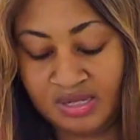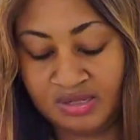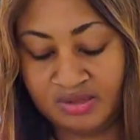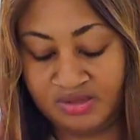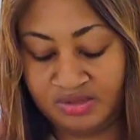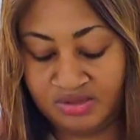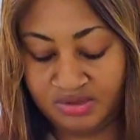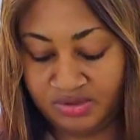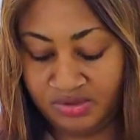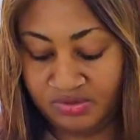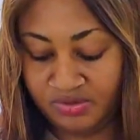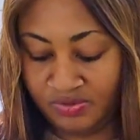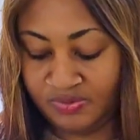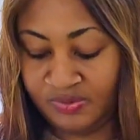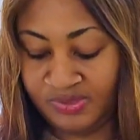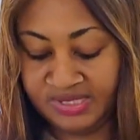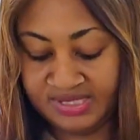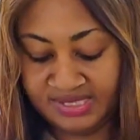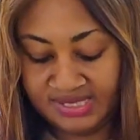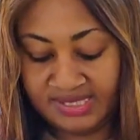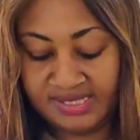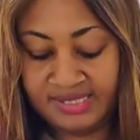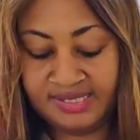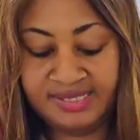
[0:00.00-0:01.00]
don't know
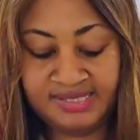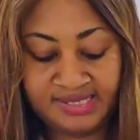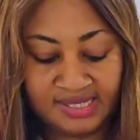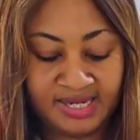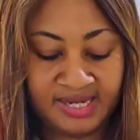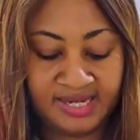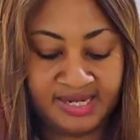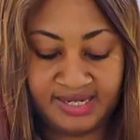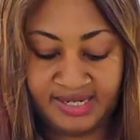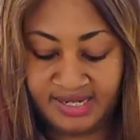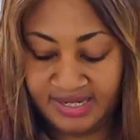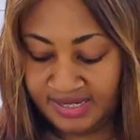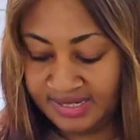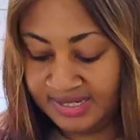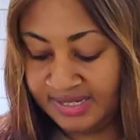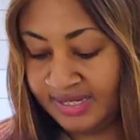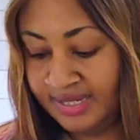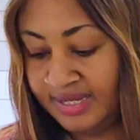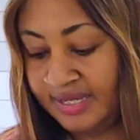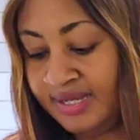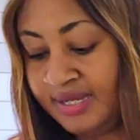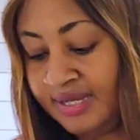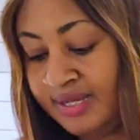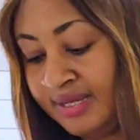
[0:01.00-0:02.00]
what's inside
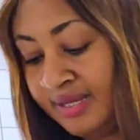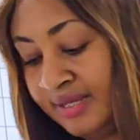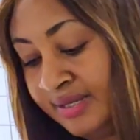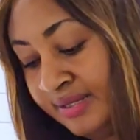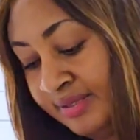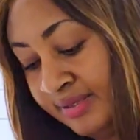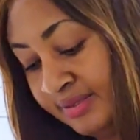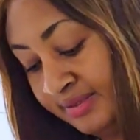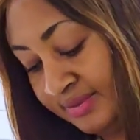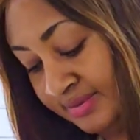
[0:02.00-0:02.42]
here.